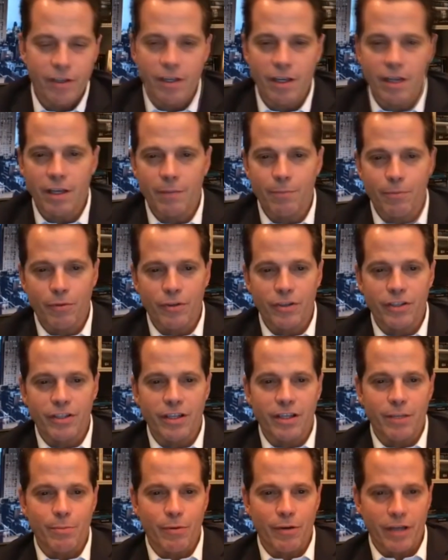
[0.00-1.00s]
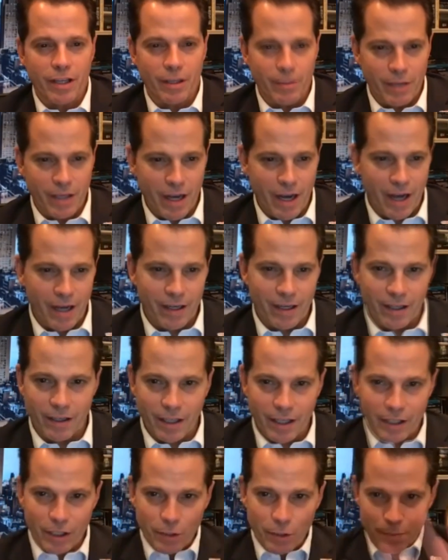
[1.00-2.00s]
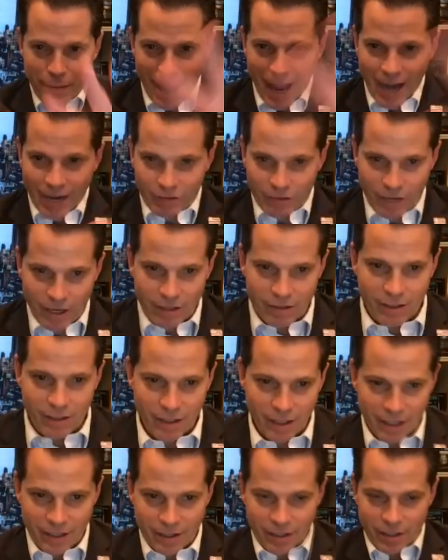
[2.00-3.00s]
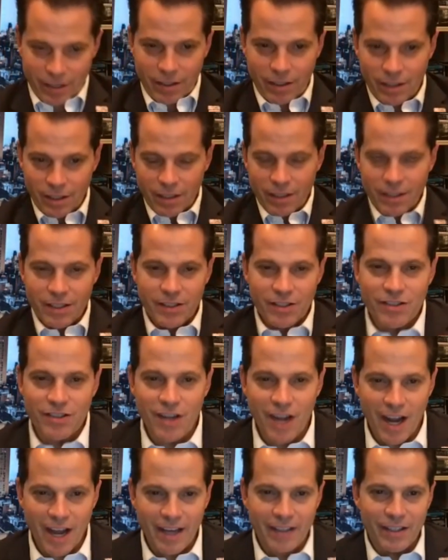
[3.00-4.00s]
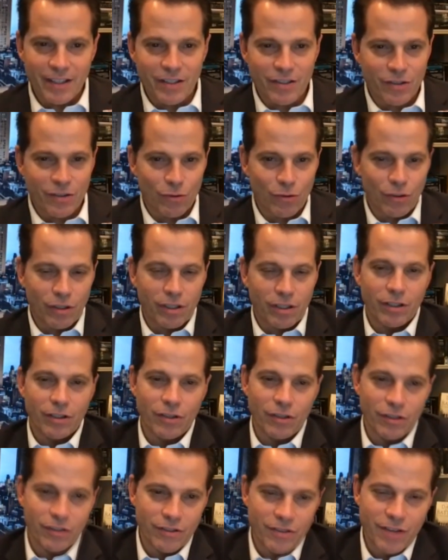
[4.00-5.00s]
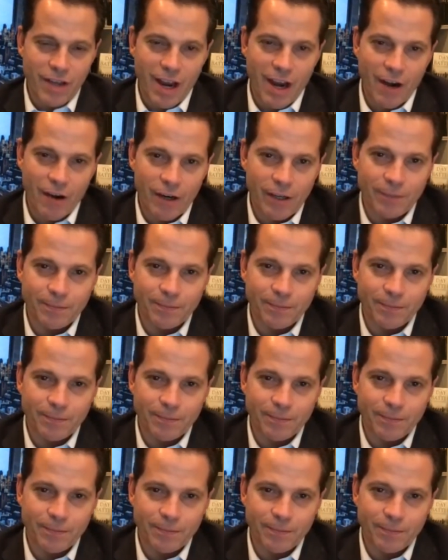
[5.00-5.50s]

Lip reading: I appreciate you bringing me on. I like your background. I like the signage. You're looking good, Sarah.